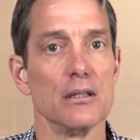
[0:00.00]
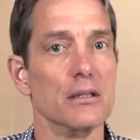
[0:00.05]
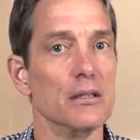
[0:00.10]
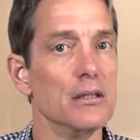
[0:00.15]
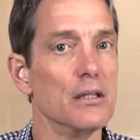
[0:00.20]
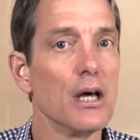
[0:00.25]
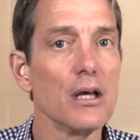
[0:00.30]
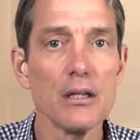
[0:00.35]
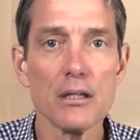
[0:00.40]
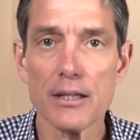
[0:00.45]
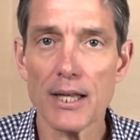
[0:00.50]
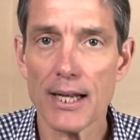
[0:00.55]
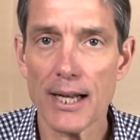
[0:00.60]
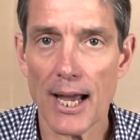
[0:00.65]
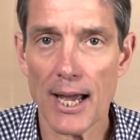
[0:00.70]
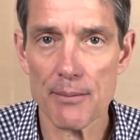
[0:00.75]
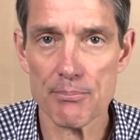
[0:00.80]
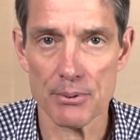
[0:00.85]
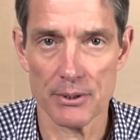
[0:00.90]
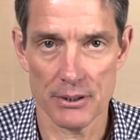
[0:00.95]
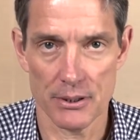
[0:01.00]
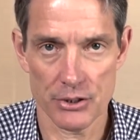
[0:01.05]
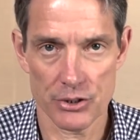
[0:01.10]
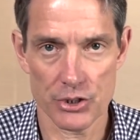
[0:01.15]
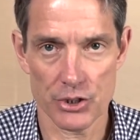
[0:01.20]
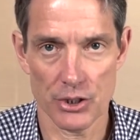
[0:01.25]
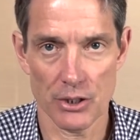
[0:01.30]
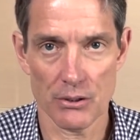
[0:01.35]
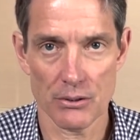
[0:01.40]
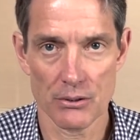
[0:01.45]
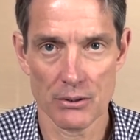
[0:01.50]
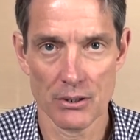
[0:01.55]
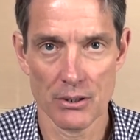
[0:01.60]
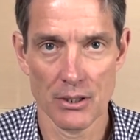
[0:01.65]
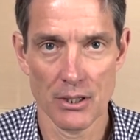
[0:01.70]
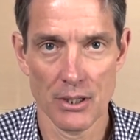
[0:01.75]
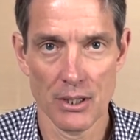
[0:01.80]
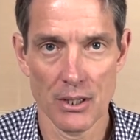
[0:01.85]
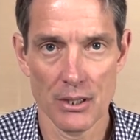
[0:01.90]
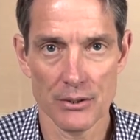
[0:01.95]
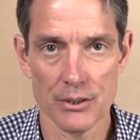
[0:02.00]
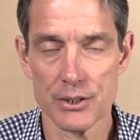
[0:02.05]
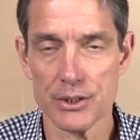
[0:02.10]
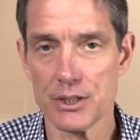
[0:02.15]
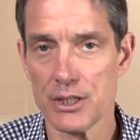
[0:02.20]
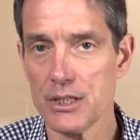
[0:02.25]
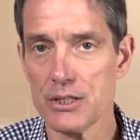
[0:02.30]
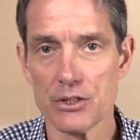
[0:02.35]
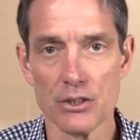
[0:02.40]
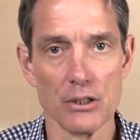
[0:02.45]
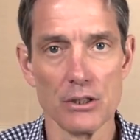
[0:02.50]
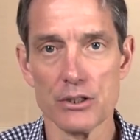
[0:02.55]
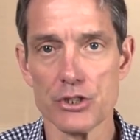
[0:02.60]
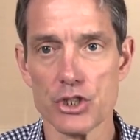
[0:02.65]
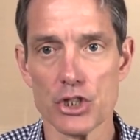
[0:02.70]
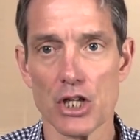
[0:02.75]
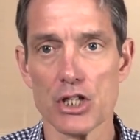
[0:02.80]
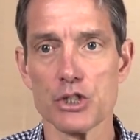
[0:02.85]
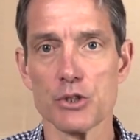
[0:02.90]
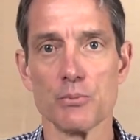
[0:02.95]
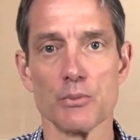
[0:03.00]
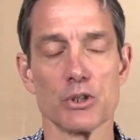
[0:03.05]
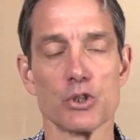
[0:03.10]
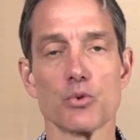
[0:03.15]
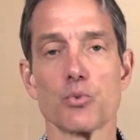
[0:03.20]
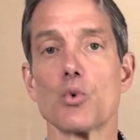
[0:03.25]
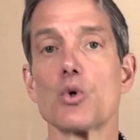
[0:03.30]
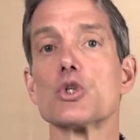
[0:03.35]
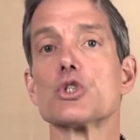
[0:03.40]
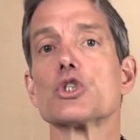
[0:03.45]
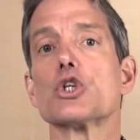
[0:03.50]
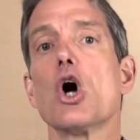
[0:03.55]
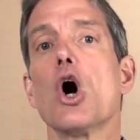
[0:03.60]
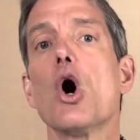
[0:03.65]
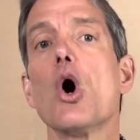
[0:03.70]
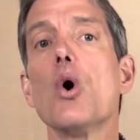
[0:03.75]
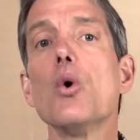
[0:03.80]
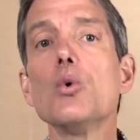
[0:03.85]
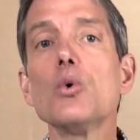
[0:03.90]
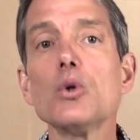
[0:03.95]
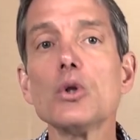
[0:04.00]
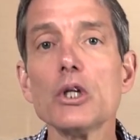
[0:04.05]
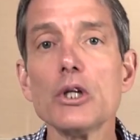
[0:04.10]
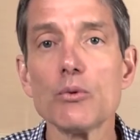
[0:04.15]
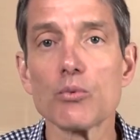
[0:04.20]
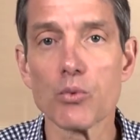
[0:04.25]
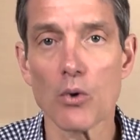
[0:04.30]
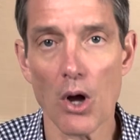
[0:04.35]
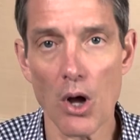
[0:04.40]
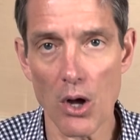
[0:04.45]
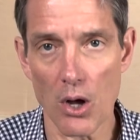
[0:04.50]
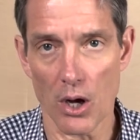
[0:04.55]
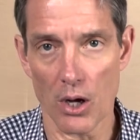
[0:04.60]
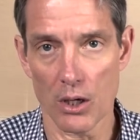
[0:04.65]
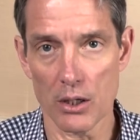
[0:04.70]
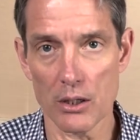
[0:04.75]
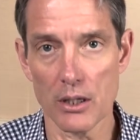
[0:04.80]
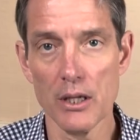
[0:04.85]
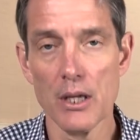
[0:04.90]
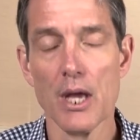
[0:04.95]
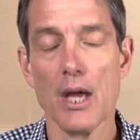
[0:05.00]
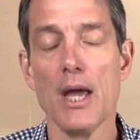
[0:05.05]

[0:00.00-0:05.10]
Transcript: None of that happened this year. The seasonal adjustments were totally wrong,